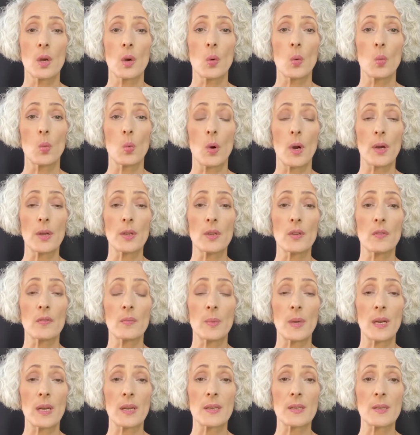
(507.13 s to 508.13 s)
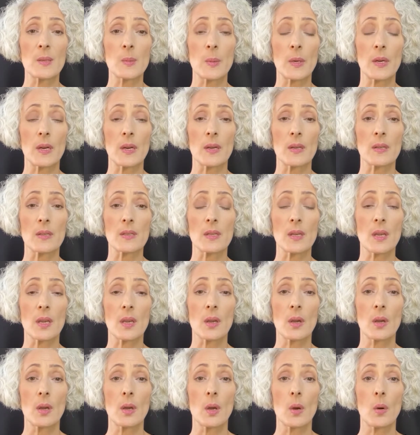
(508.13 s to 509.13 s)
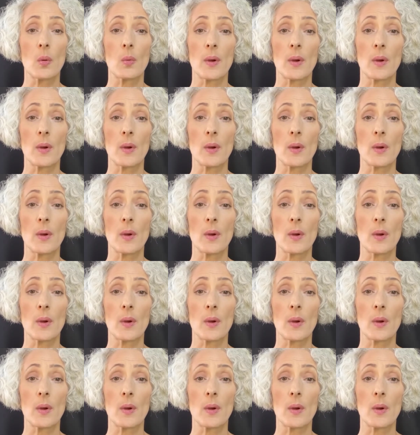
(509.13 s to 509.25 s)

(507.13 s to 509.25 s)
what you've been experiencing,